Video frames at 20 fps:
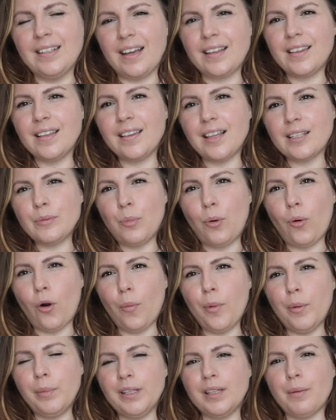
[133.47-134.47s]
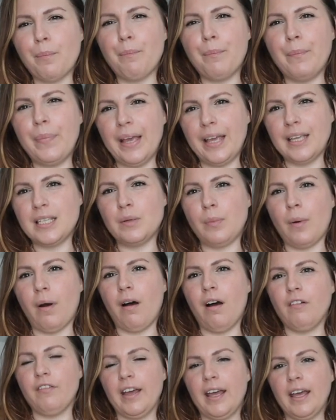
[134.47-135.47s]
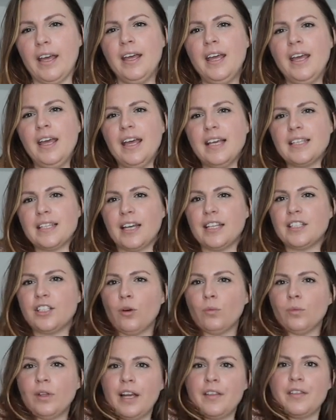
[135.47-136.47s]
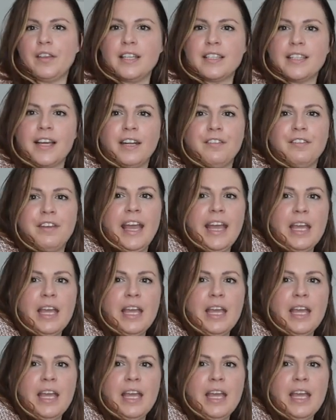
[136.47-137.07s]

I think that's probably the biggest part of it, is that I don't like that it's kind of